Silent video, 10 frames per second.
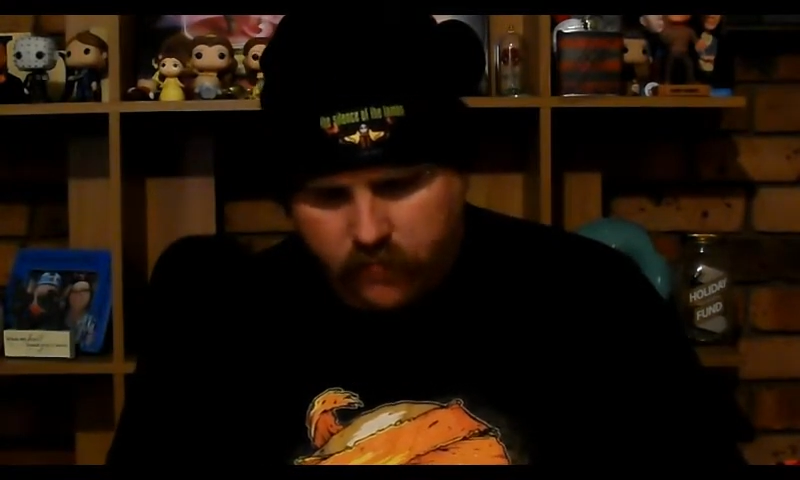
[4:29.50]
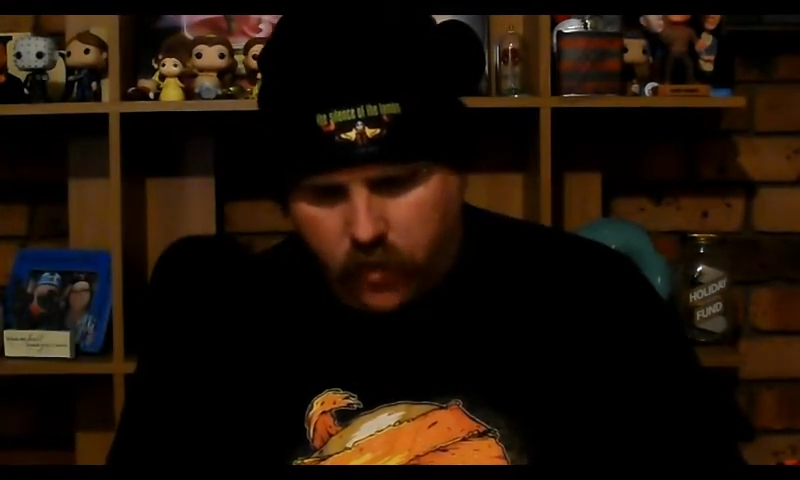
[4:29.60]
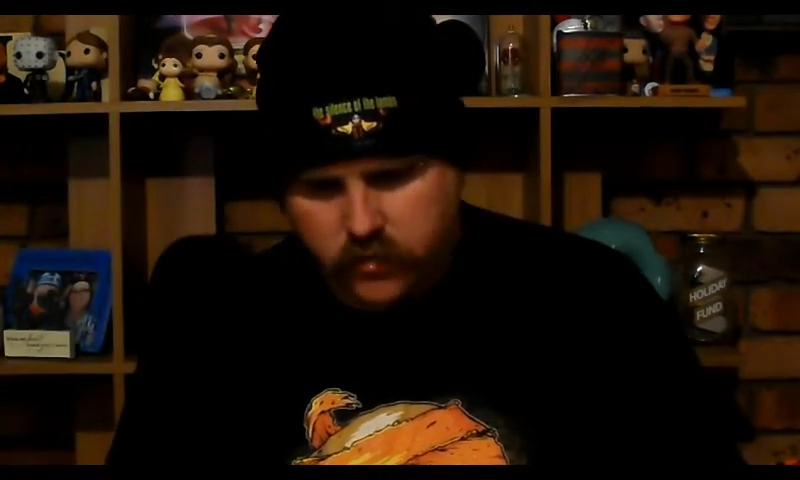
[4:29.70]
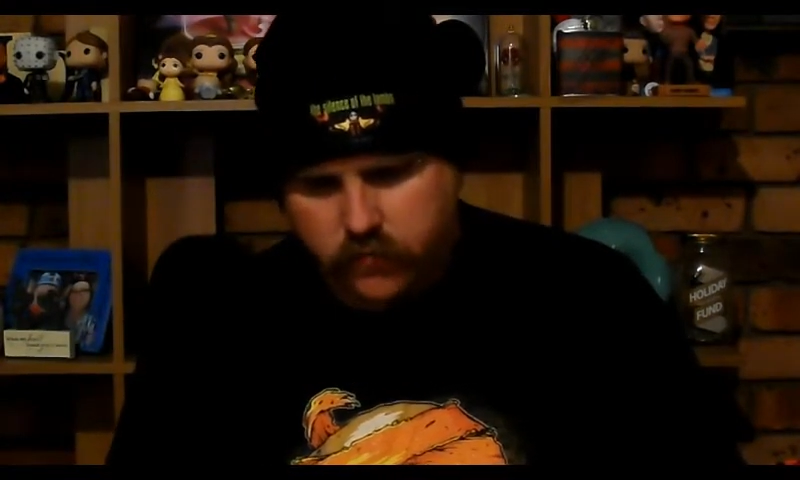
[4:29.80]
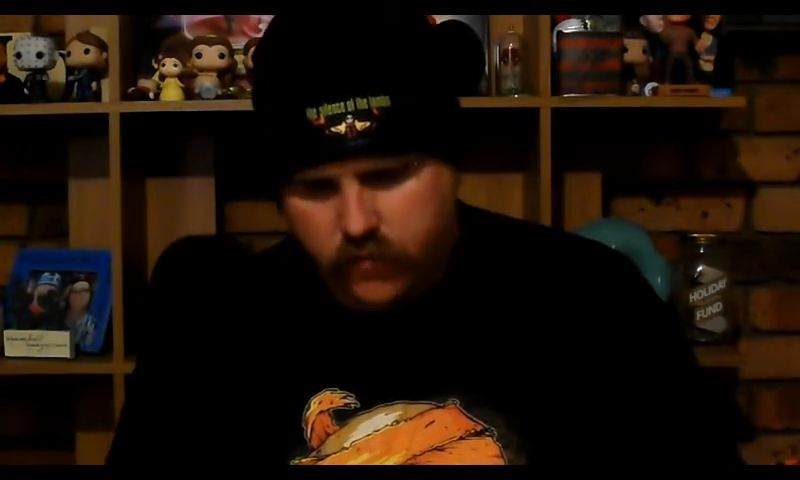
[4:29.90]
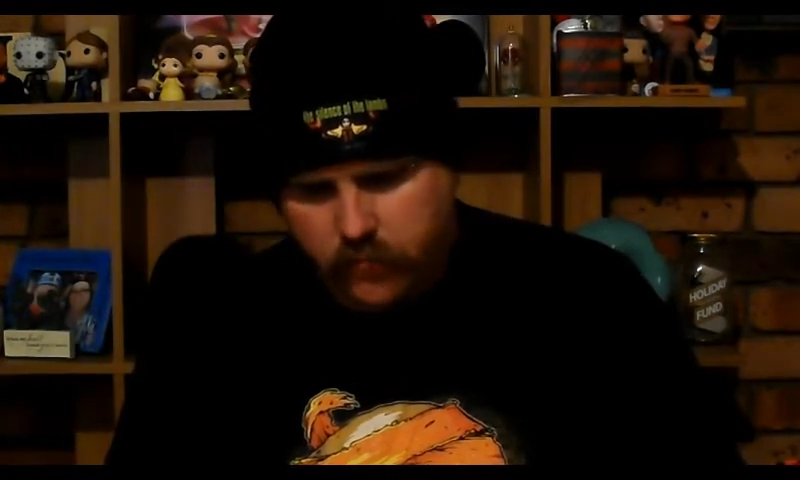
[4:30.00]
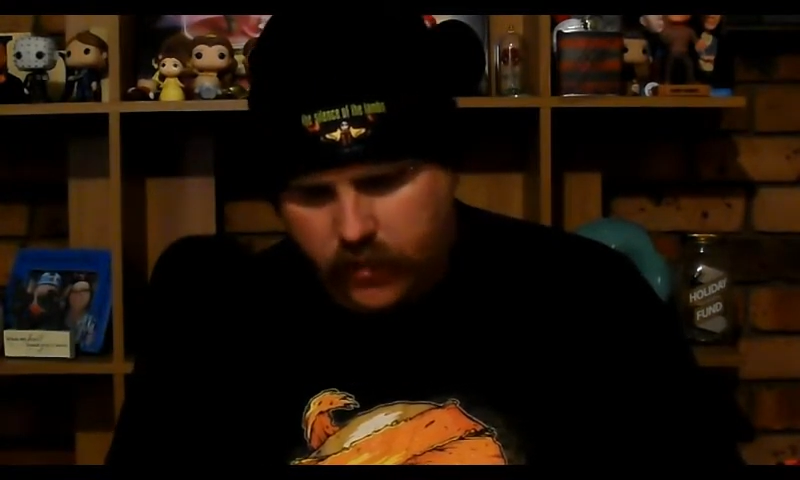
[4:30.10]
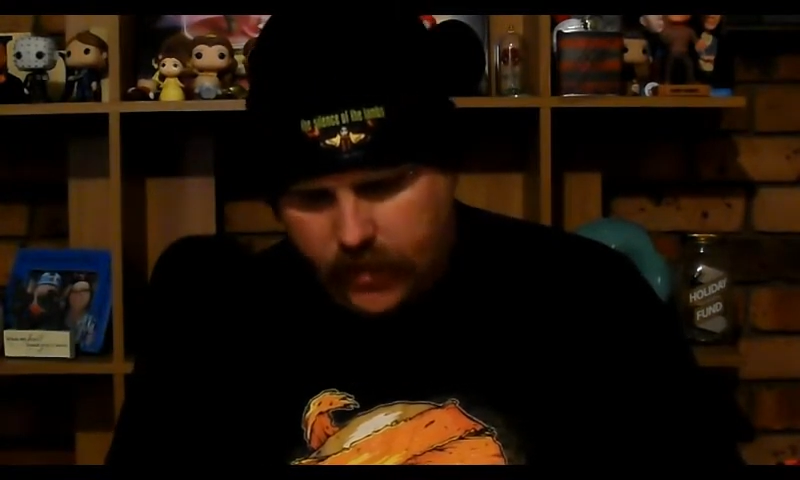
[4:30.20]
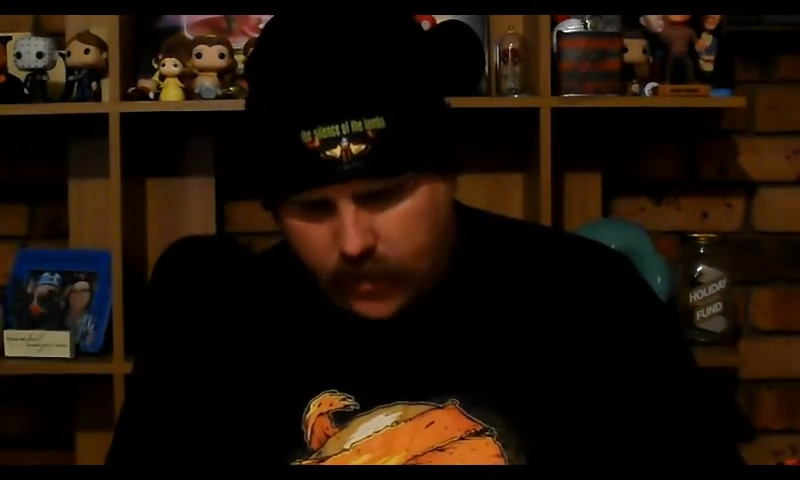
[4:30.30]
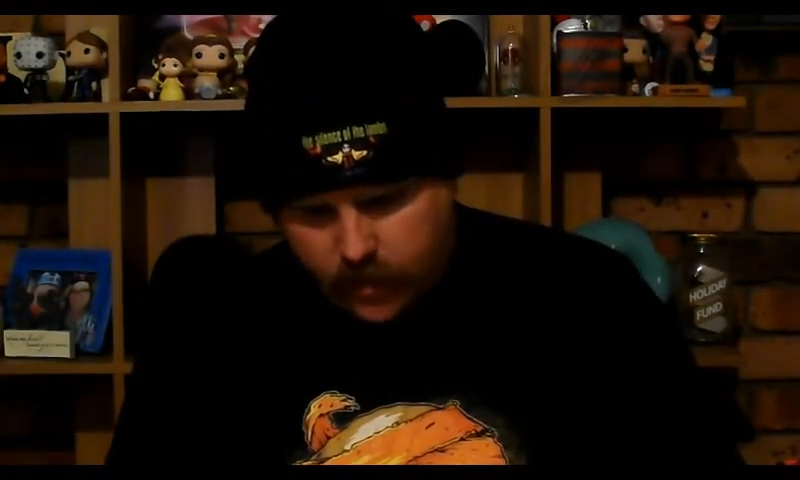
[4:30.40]
Vault of the
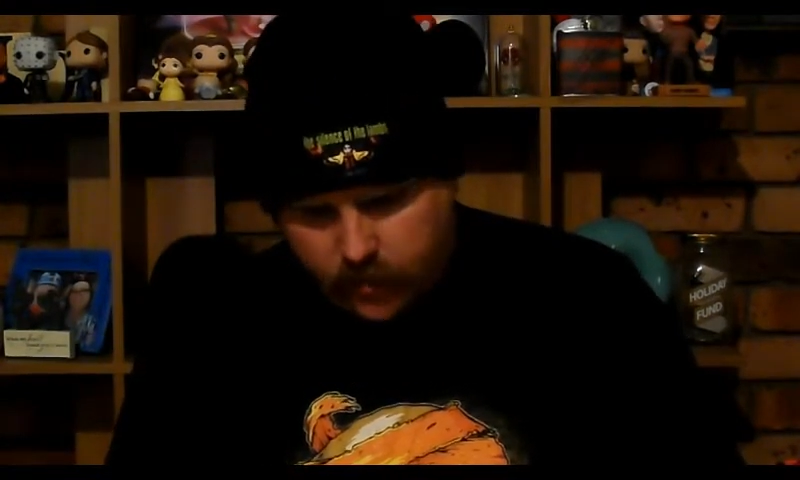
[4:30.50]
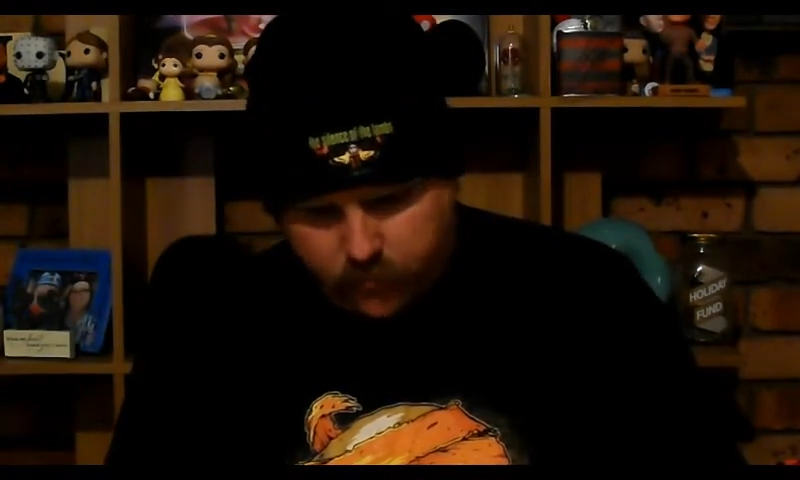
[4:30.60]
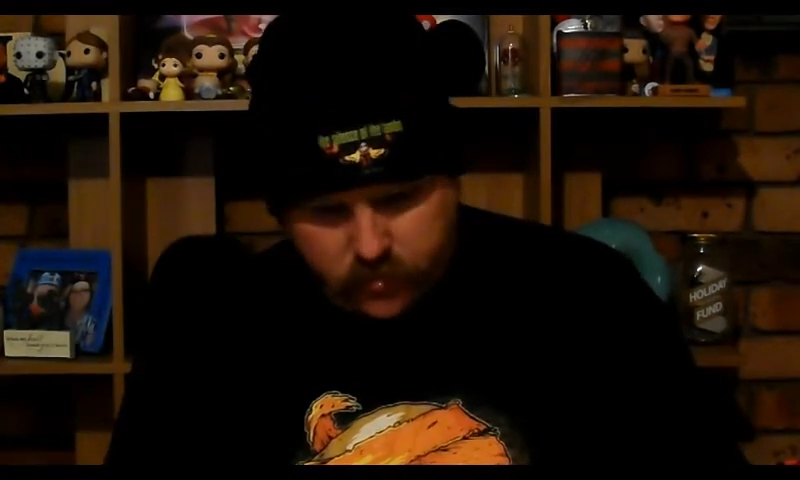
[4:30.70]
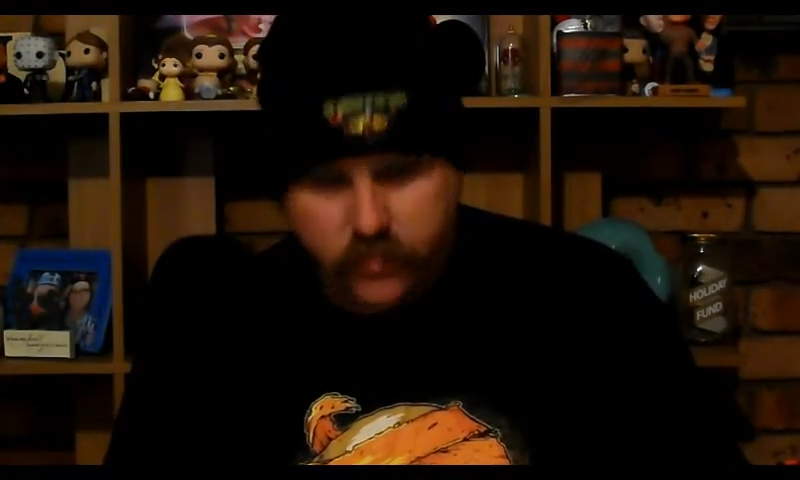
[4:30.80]
Macabre,